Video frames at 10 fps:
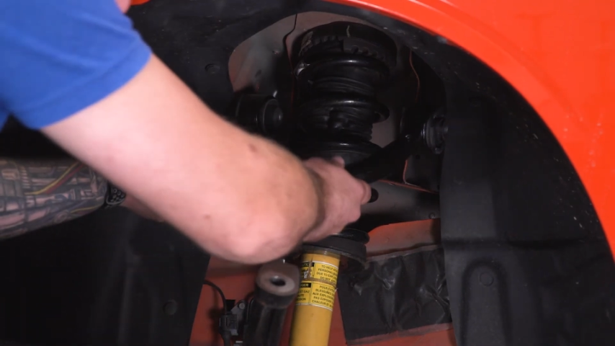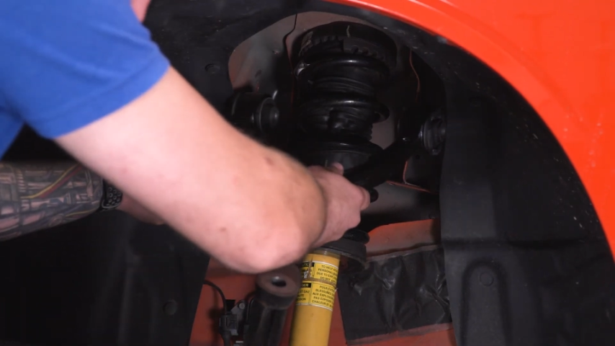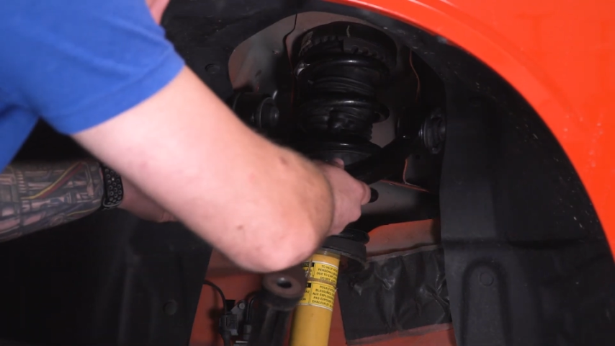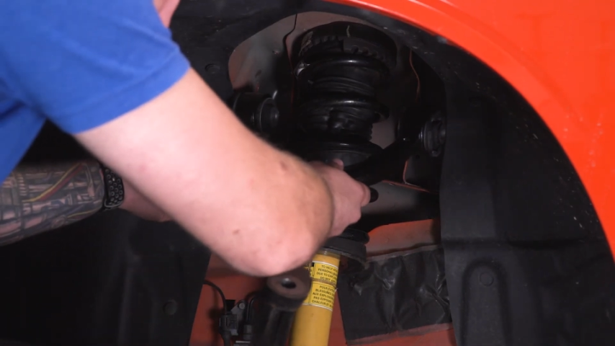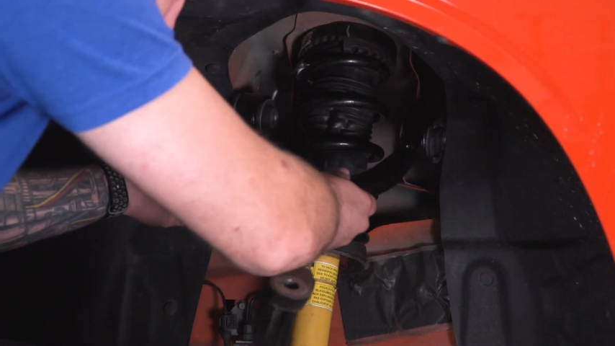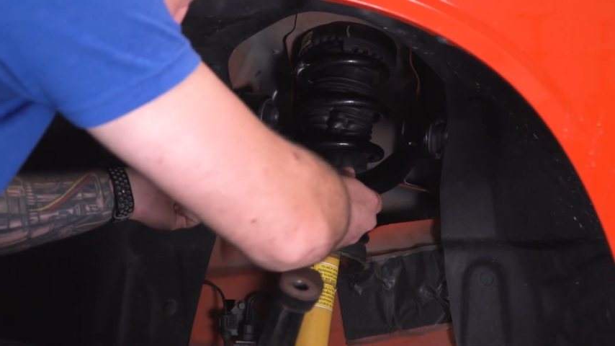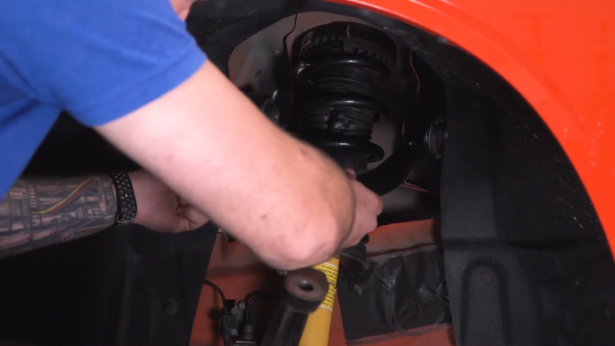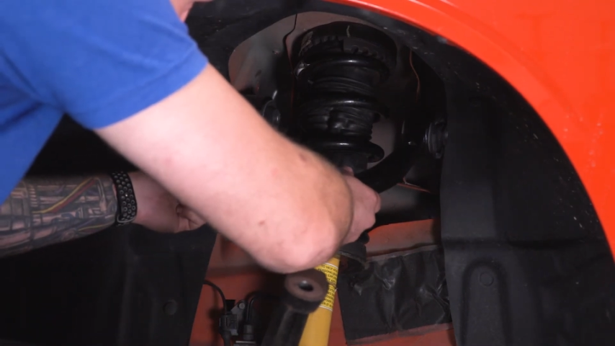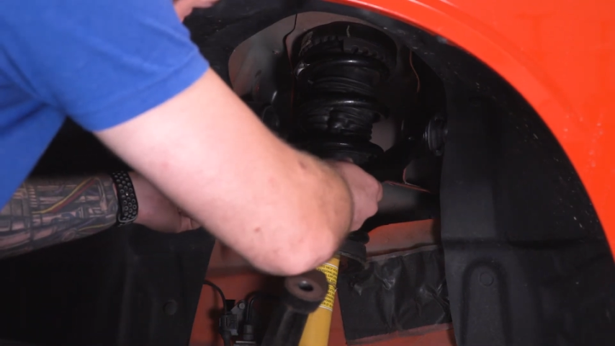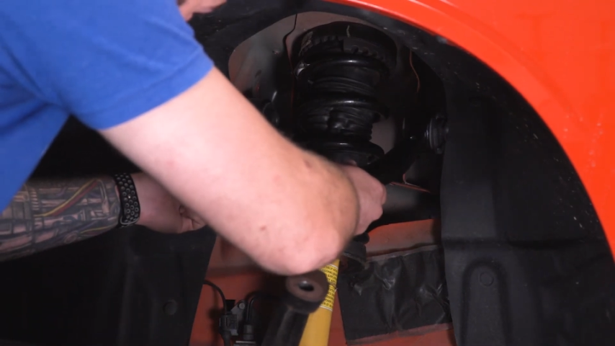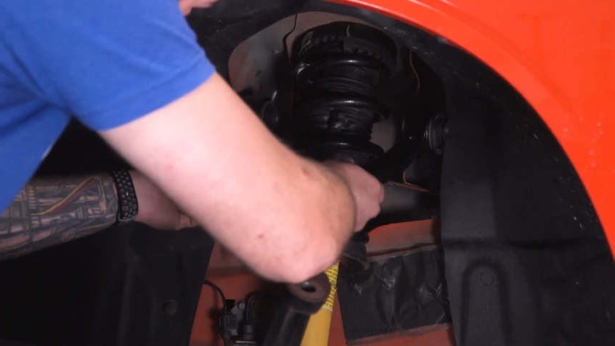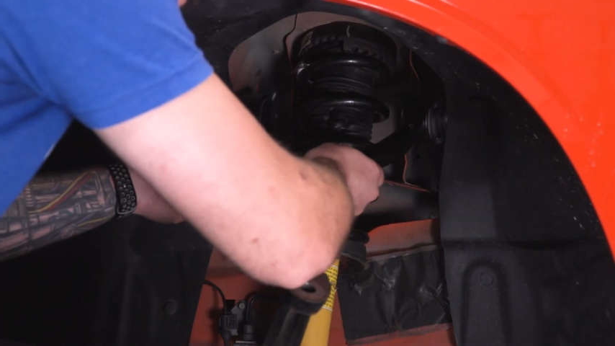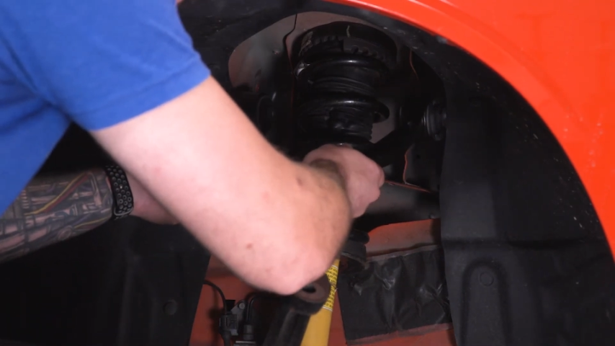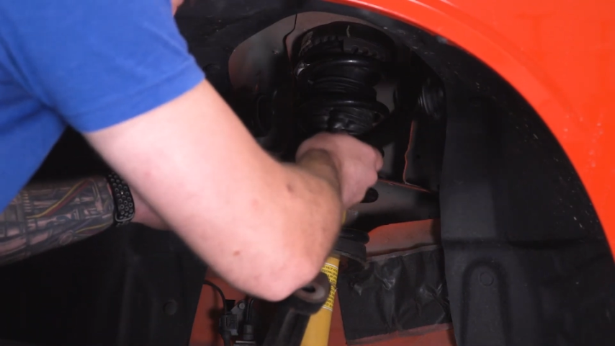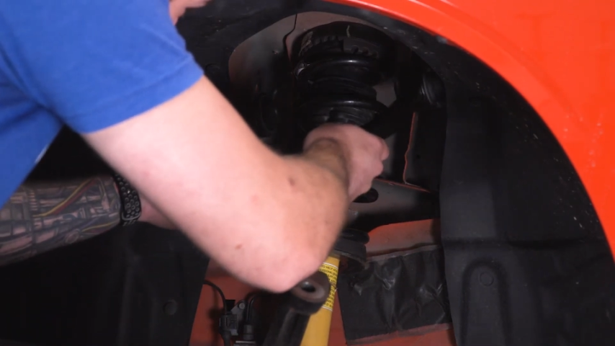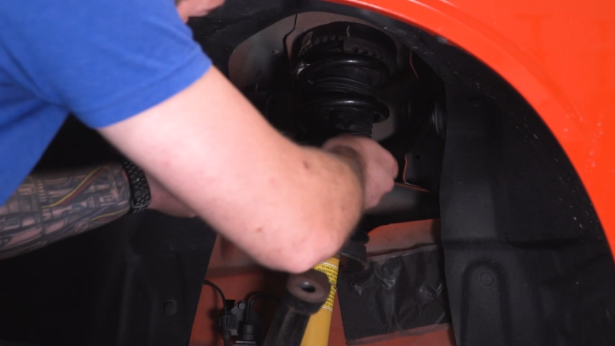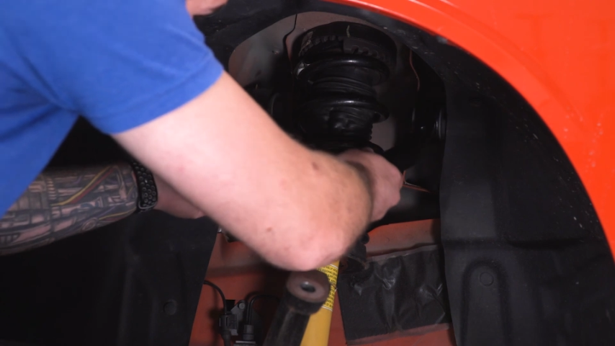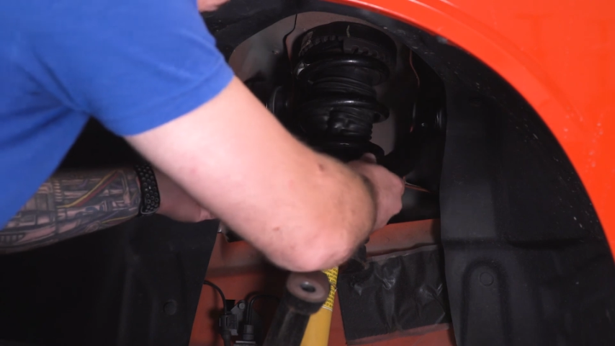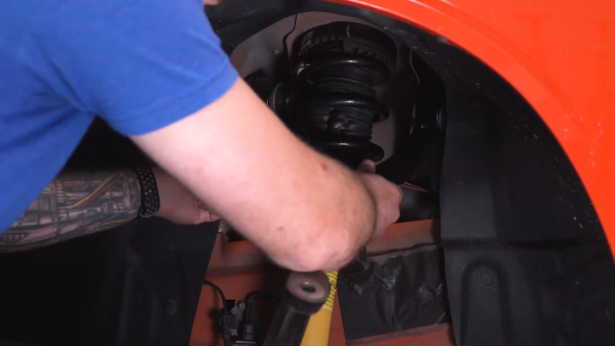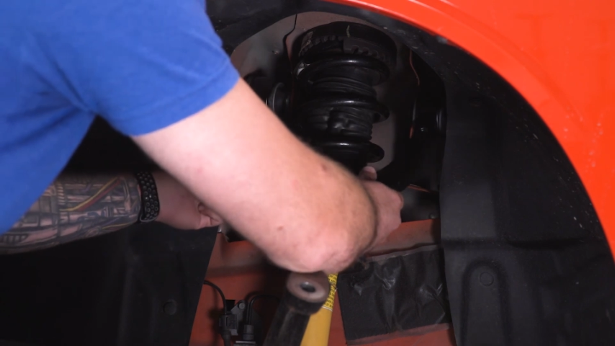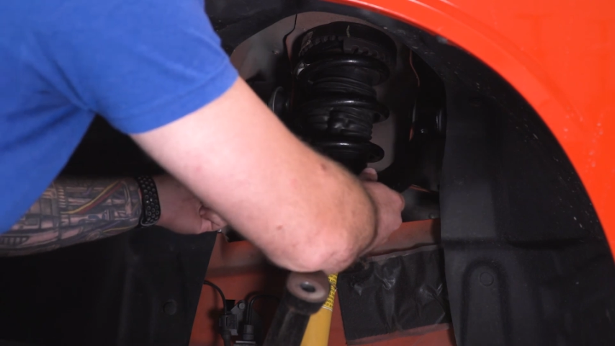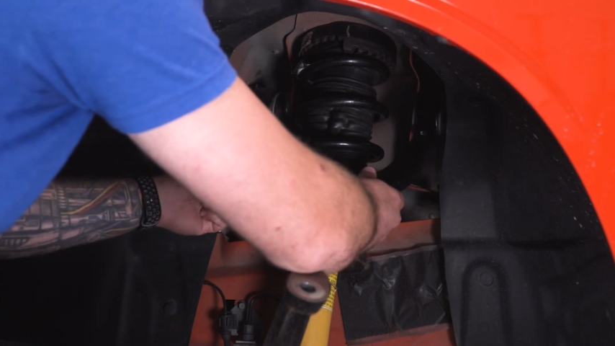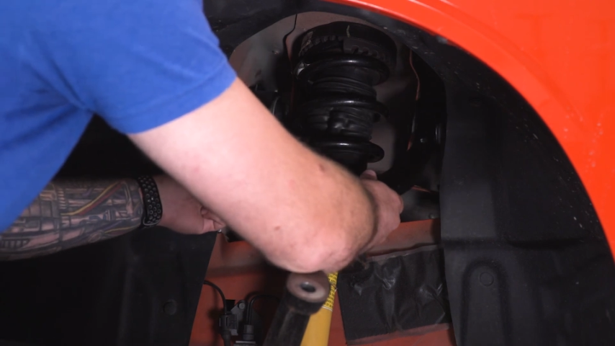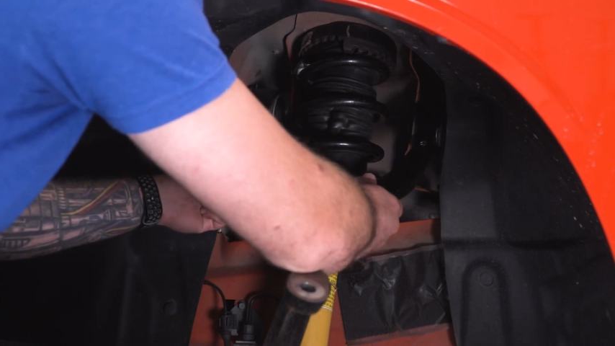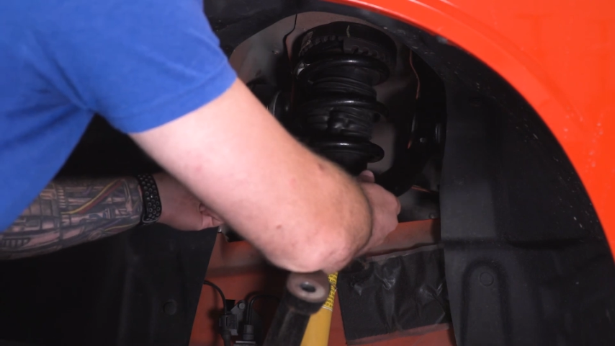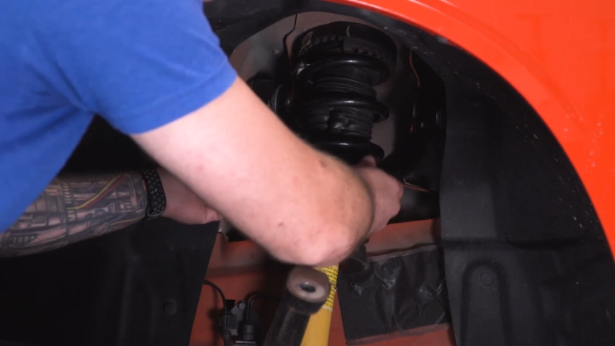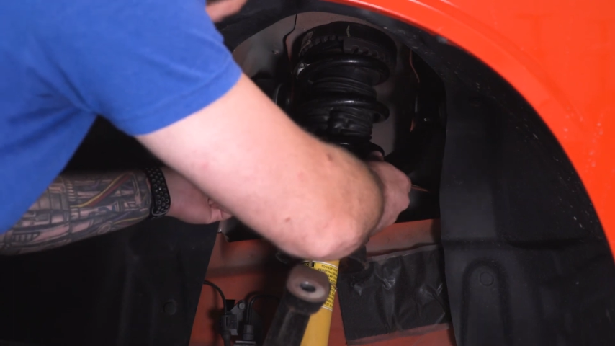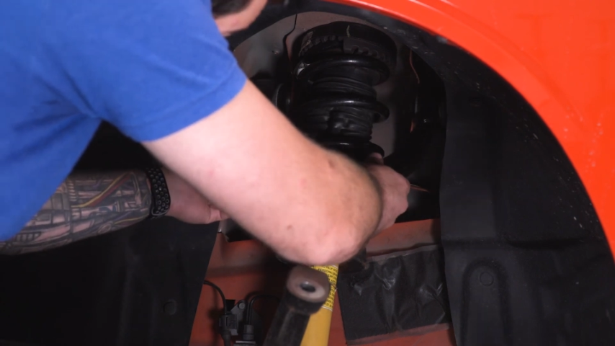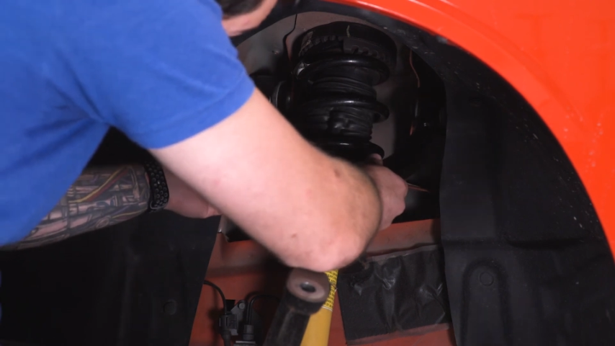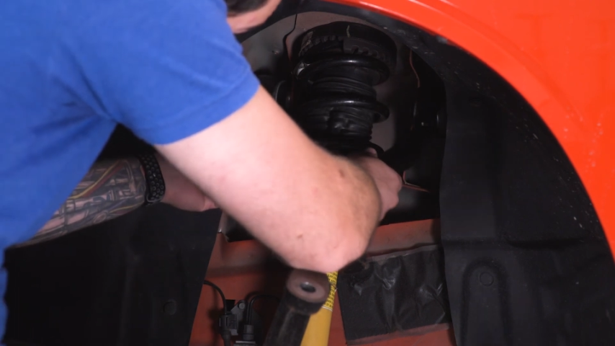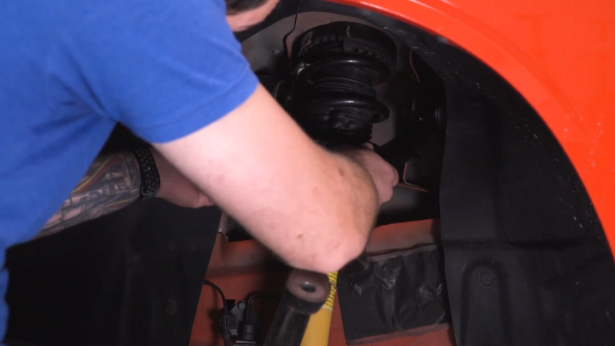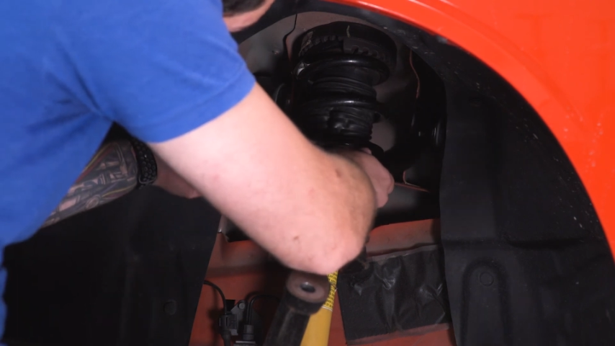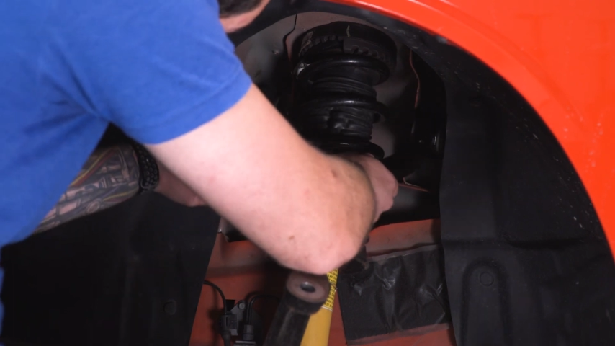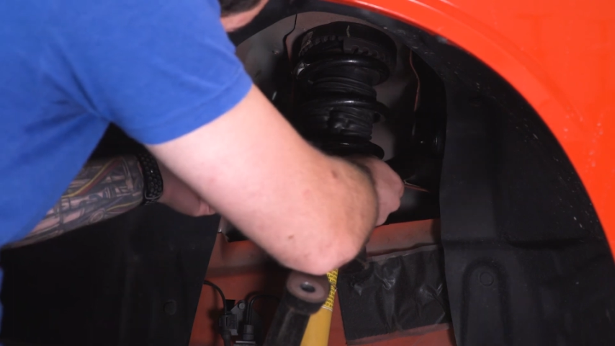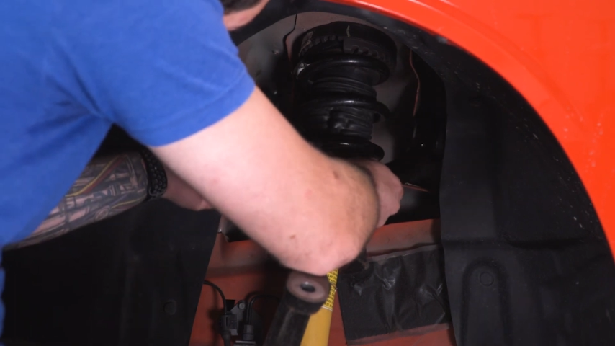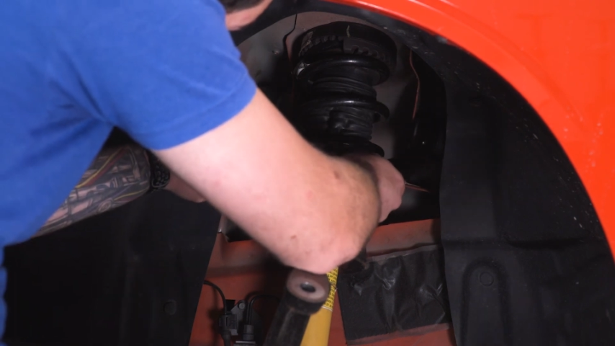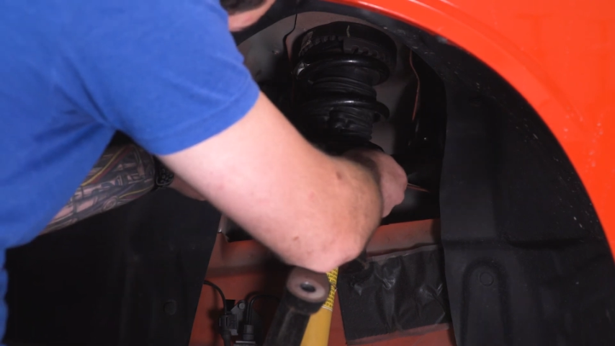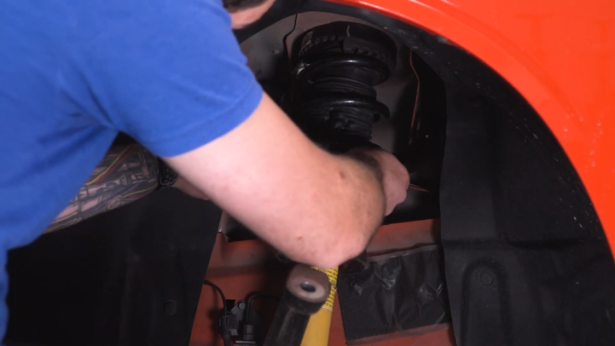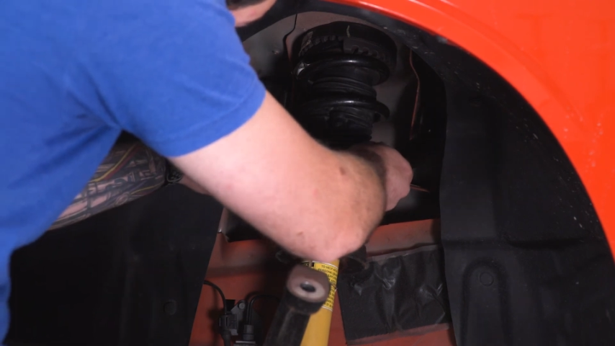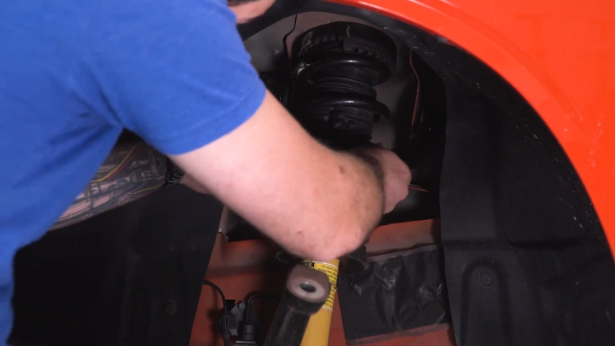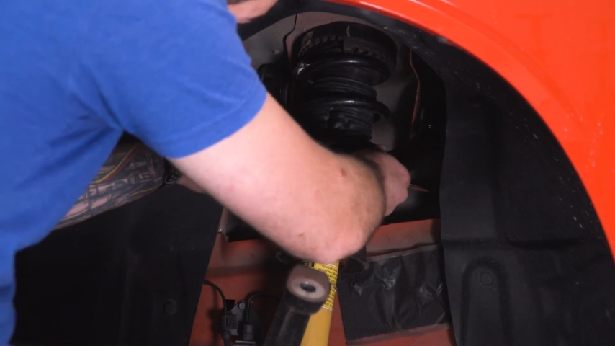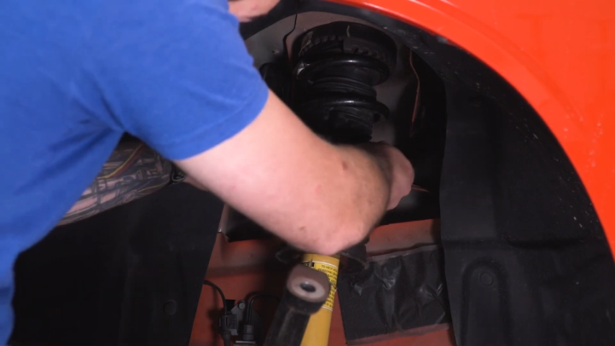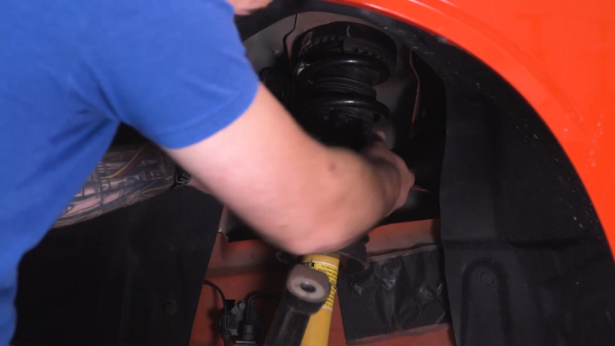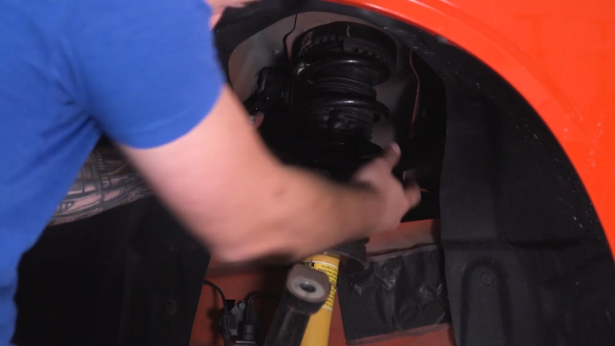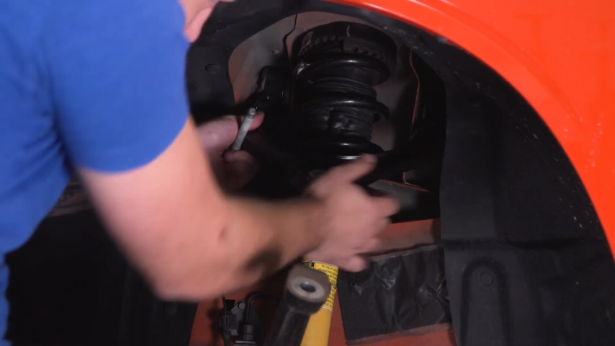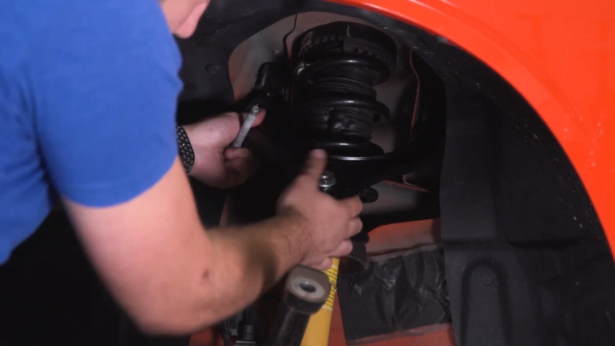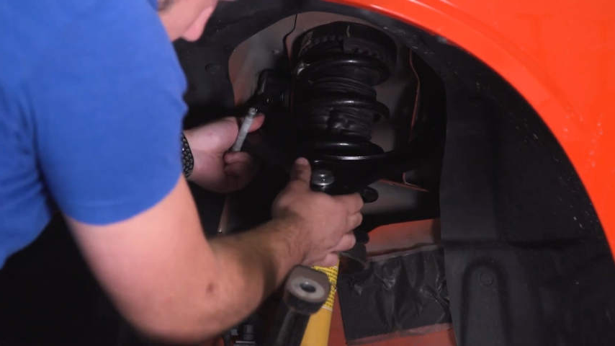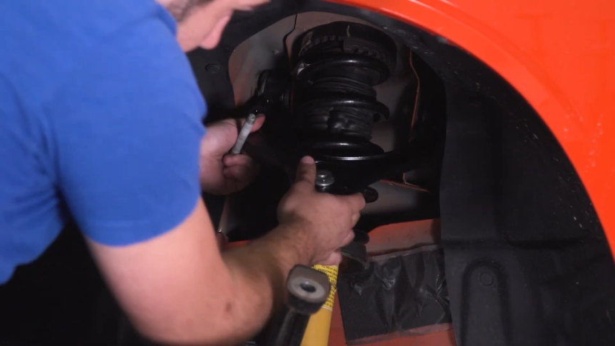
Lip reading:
(no speaker visible)